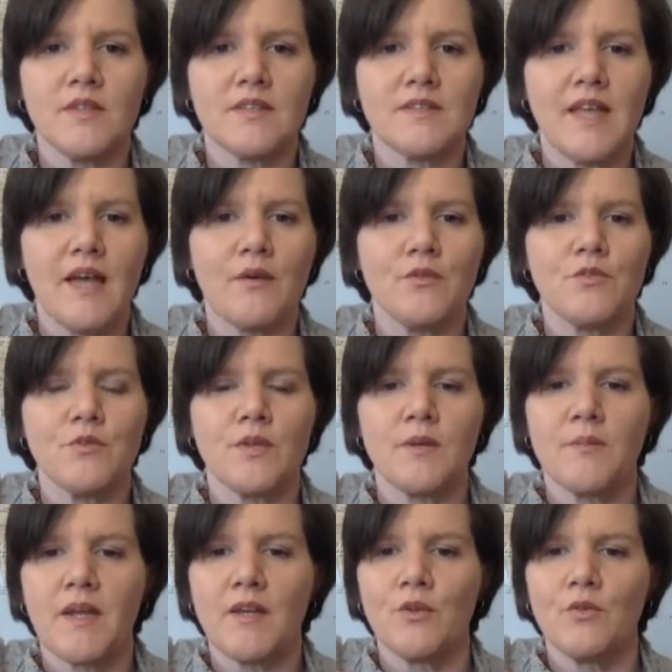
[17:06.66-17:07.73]
sounds we can
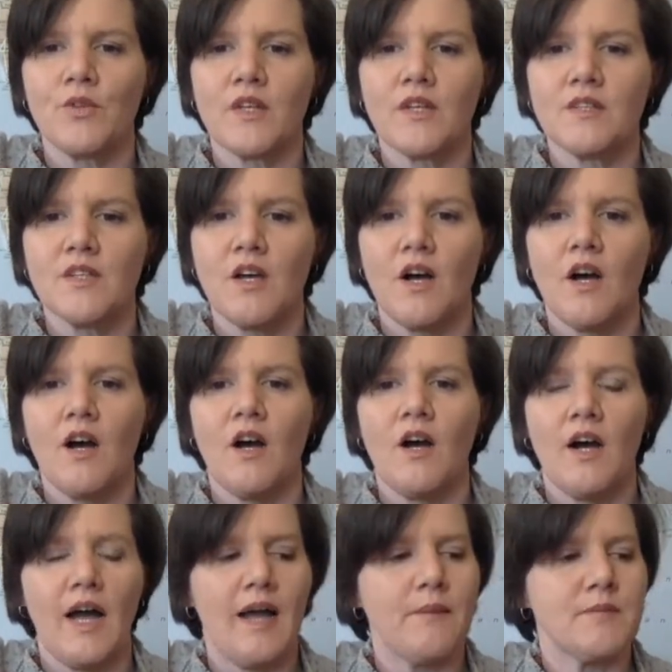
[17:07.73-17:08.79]
make on the guitar
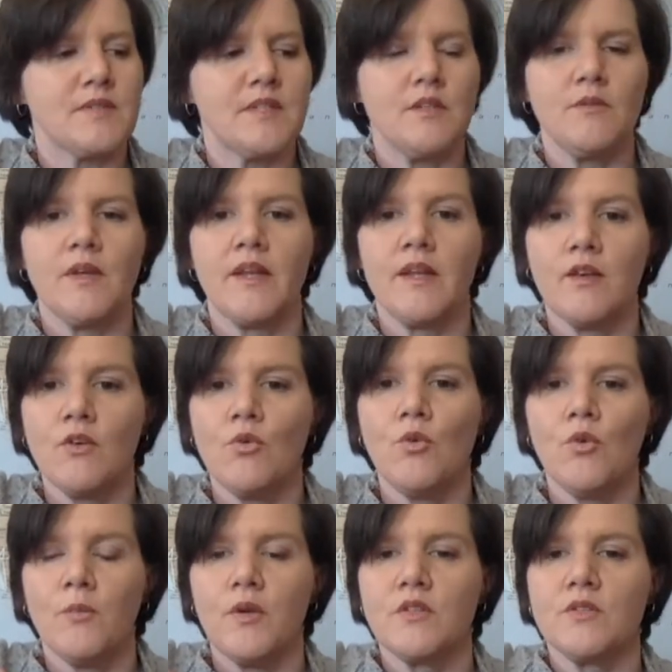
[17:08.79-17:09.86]
are absolutely
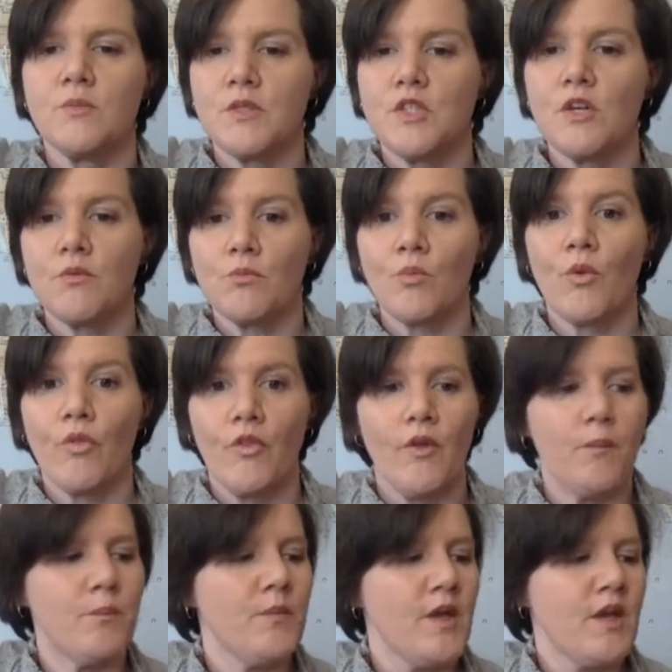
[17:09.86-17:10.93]
enormous, and we don't want
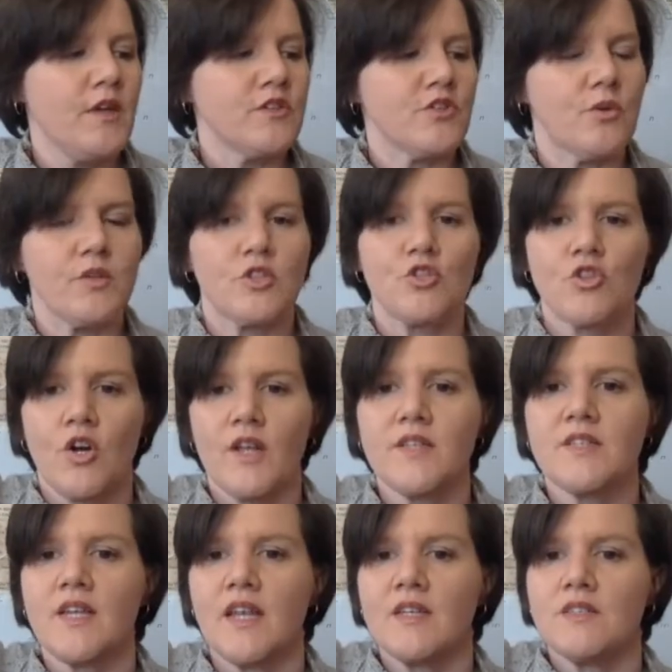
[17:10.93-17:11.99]
them. So it's trying
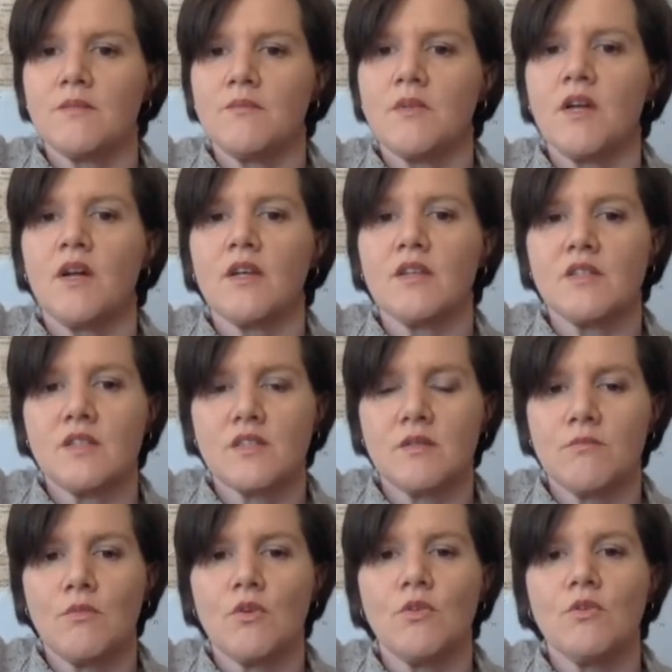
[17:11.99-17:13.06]
to get some nice,
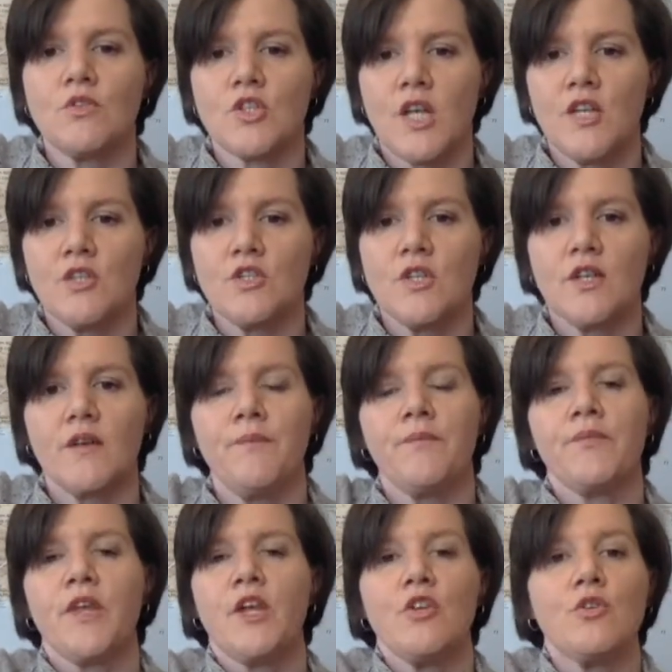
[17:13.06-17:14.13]
smooth changing.
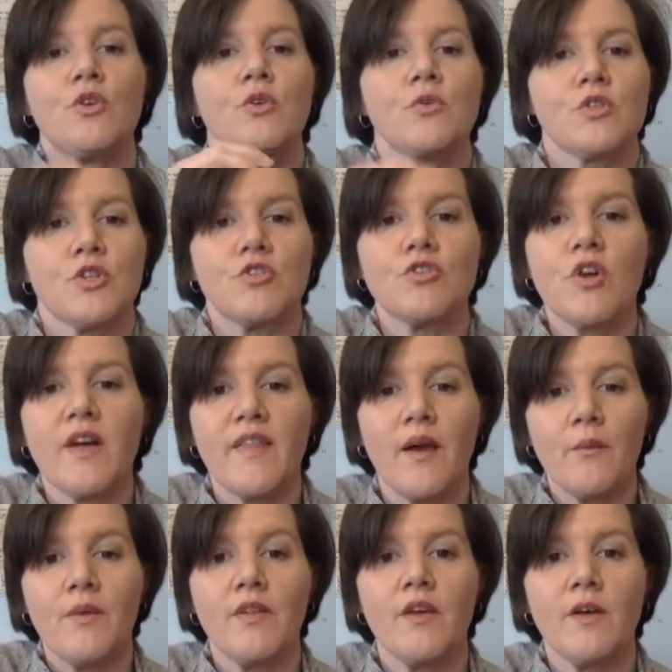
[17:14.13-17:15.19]
You could also try
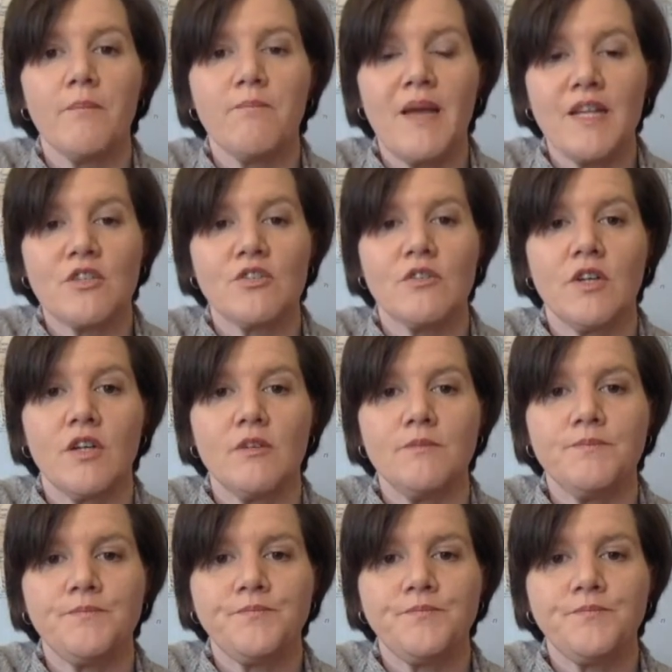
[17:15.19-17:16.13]
that with a metronome